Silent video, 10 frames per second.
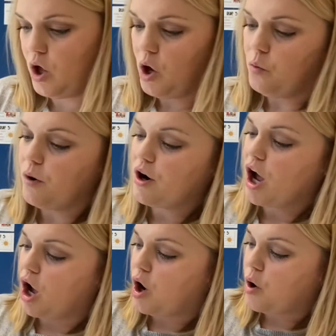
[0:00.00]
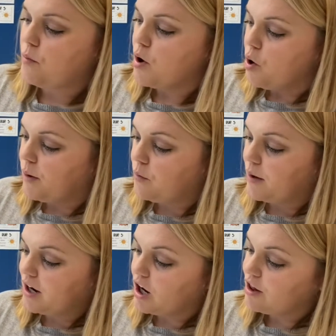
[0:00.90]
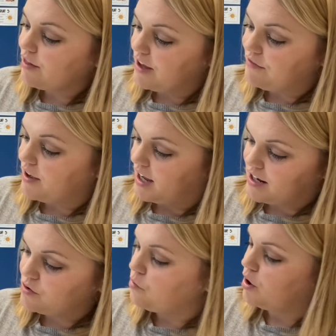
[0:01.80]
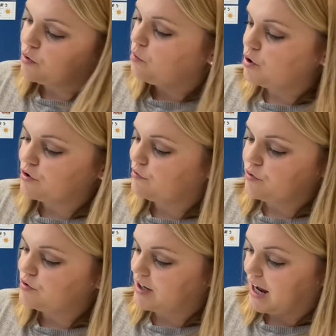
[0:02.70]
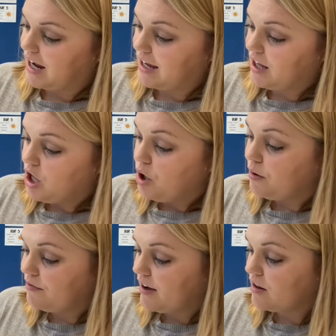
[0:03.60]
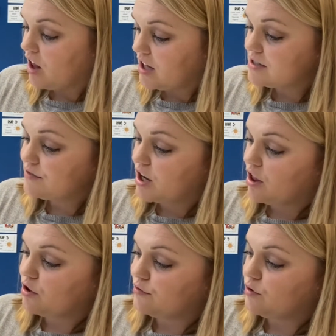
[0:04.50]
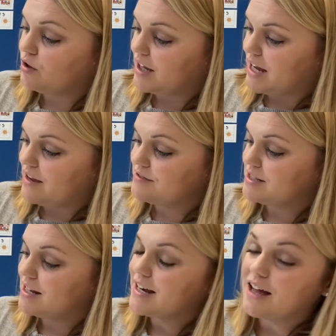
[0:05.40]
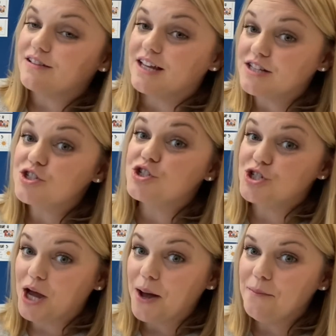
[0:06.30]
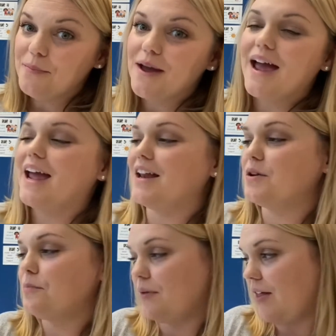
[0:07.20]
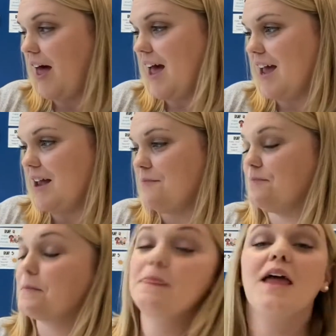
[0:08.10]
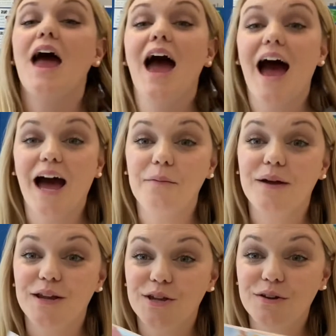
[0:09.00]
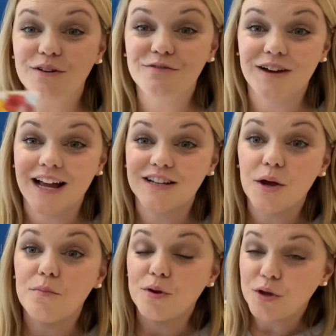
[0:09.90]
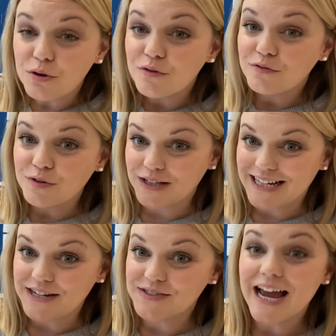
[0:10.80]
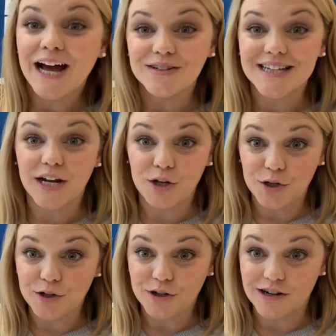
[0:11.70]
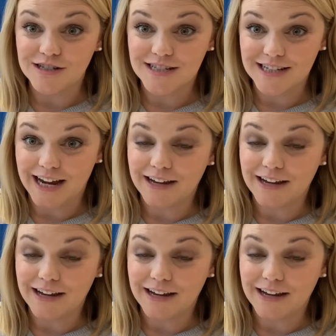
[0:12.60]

We're home. We went on a leaf hunt. What a wonderful day. We found lots of colorful leaves. Now let's jump and play. I bet you can find beautiful leaves outside in your yard today.